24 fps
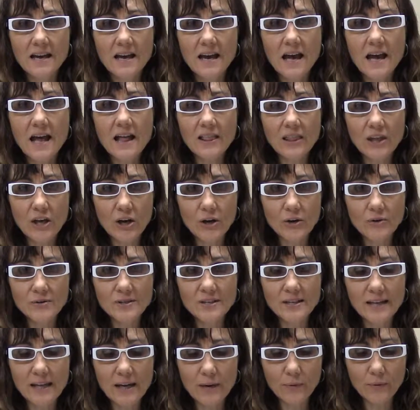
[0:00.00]
Hello,
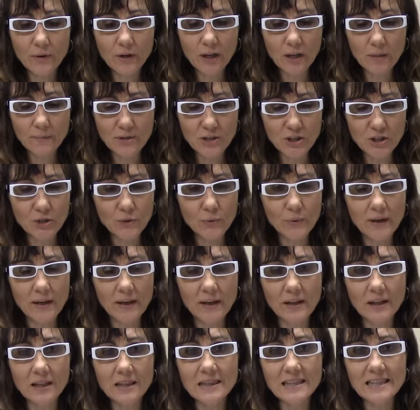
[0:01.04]
today we're going to be
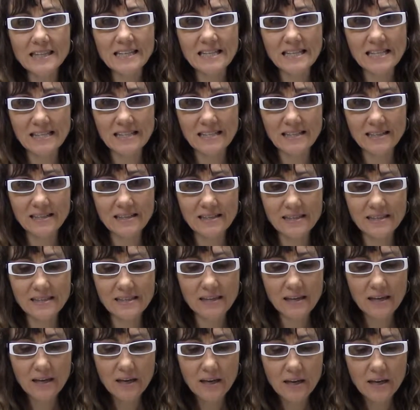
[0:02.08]
doing leases.